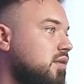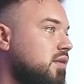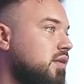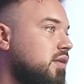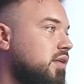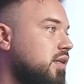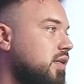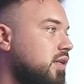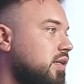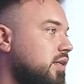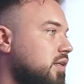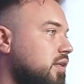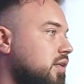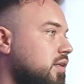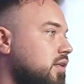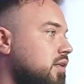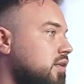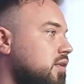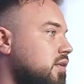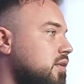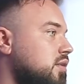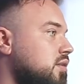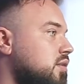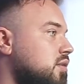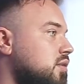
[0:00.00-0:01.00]
clicking
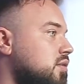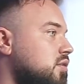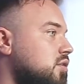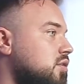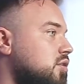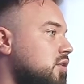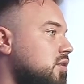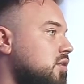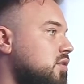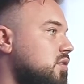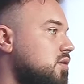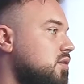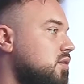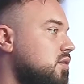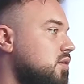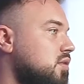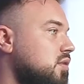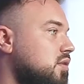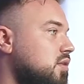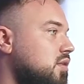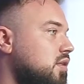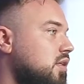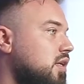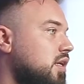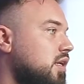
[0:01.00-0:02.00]
it just
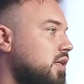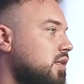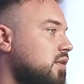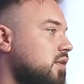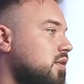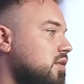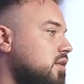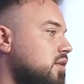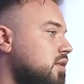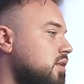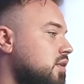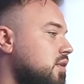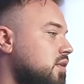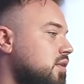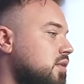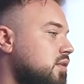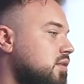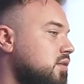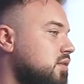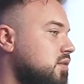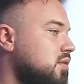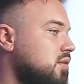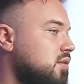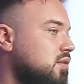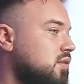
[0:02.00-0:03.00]
like
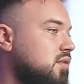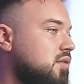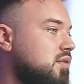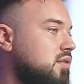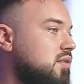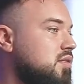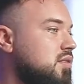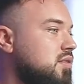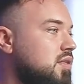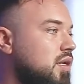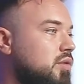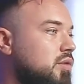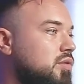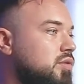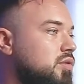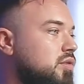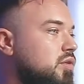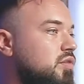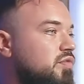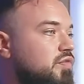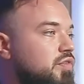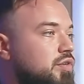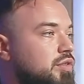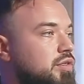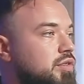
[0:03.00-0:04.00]
it sounds good
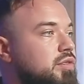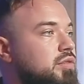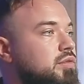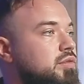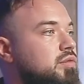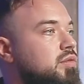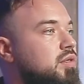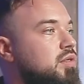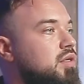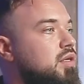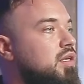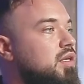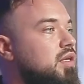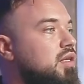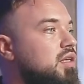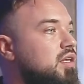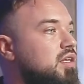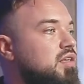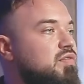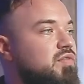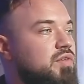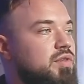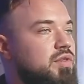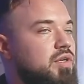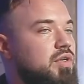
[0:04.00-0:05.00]
for you.
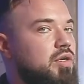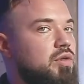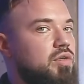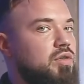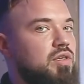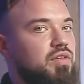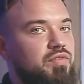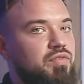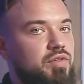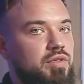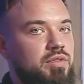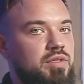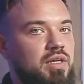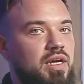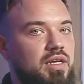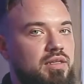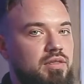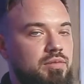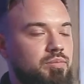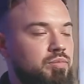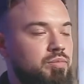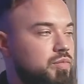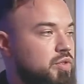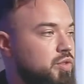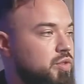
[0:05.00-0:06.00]
Even though if you're not a
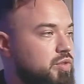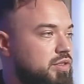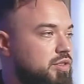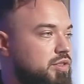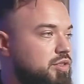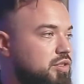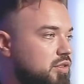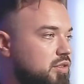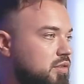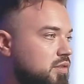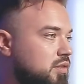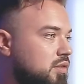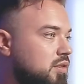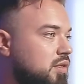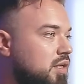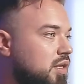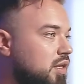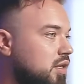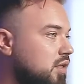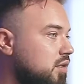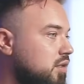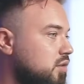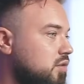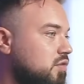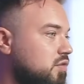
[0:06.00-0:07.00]
musician,
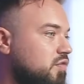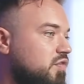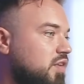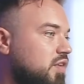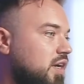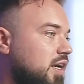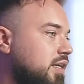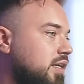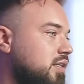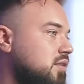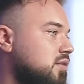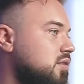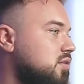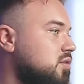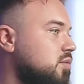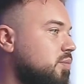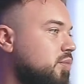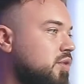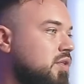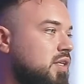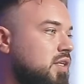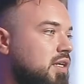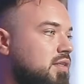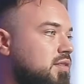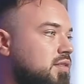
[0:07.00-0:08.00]
you'll find super
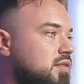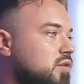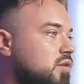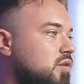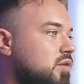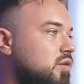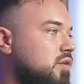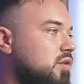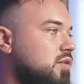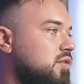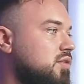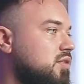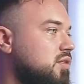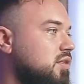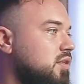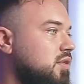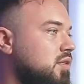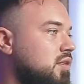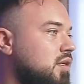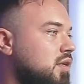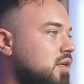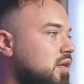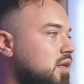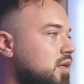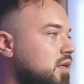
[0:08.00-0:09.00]
nice chords in
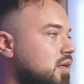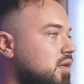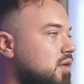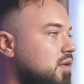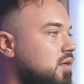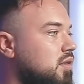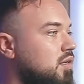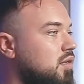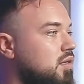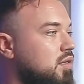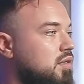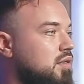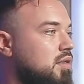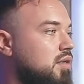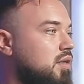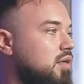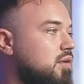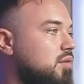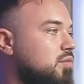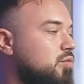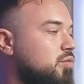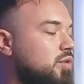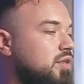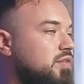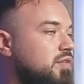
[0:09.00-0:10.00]
a
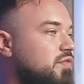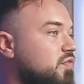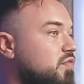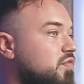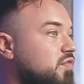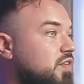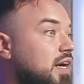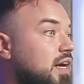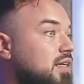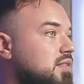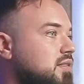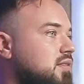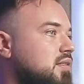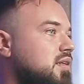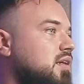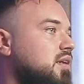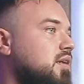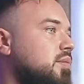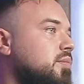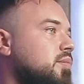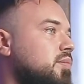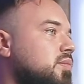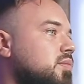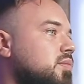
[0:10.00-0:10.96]
real fast time.